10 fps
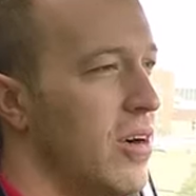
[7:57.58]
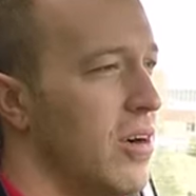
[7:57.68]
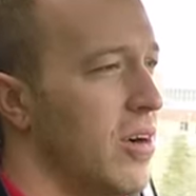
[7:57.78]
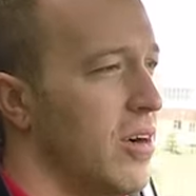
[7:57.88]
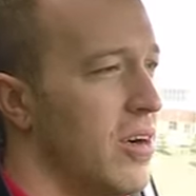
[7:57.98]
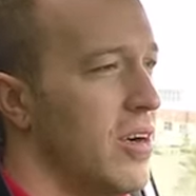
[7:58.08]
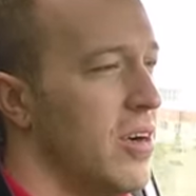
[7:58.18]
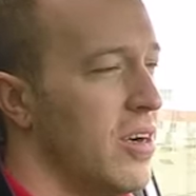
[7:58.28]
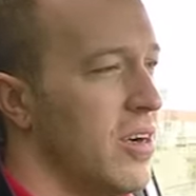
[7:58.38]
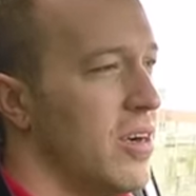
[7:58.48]

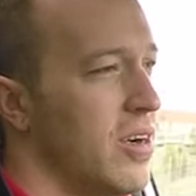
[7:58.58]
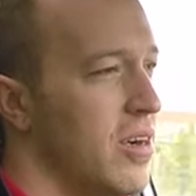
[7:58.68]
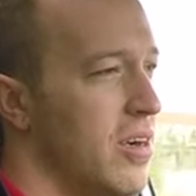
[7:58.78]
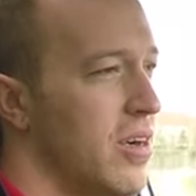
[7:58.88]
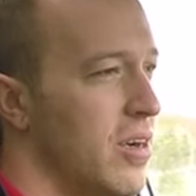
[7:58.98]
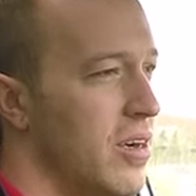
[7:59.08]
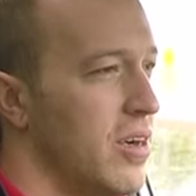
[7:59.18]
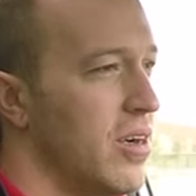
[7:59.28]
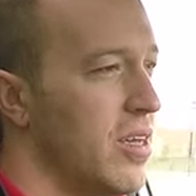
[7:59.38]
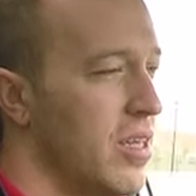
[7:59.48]

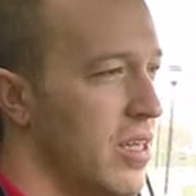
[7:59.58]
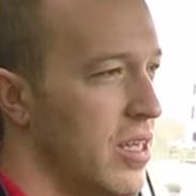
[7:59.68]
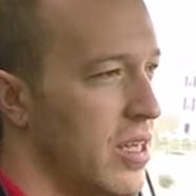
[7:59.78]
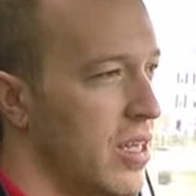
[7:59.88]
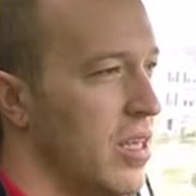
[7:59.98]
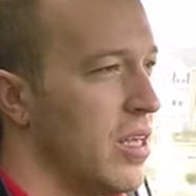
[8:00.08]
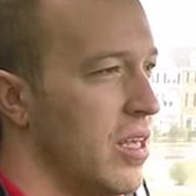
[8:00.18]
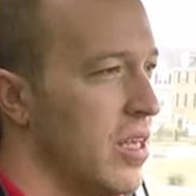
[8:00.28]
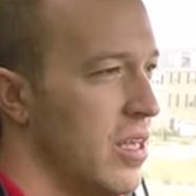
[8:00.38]
The person shown says nothing.